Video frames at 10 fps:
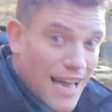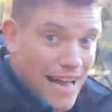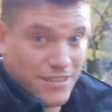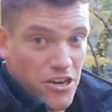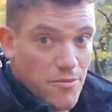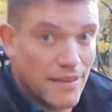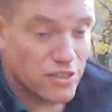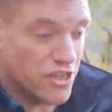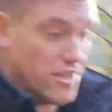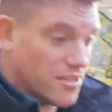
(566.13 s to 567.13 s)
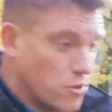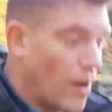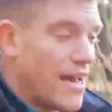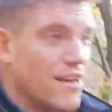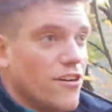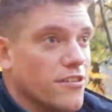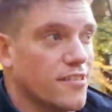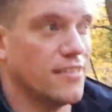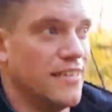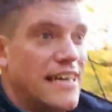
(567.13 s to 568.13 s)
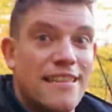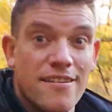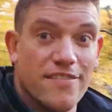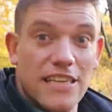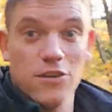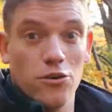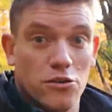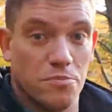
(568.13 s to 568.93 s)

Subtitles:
I do mention this quite a lot in the videos,